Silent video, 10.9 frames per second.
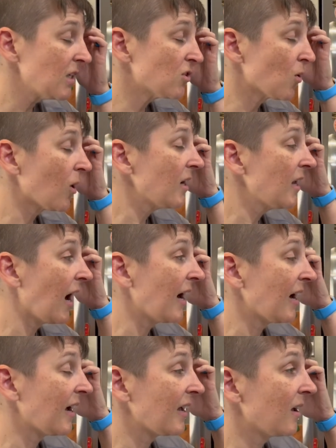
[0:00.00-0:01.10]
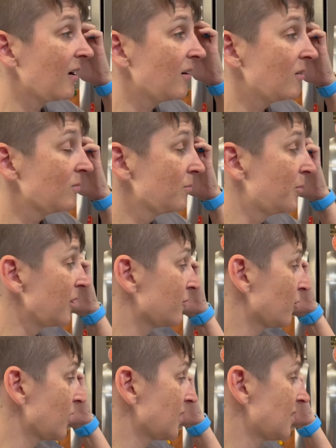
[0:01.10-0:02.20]
So what I built
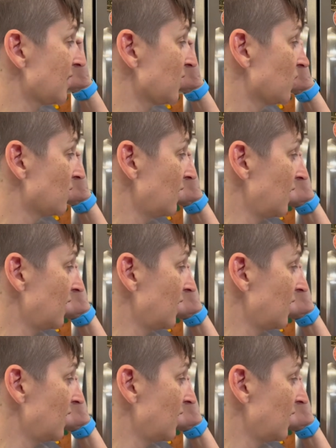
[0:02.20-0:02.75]
for us this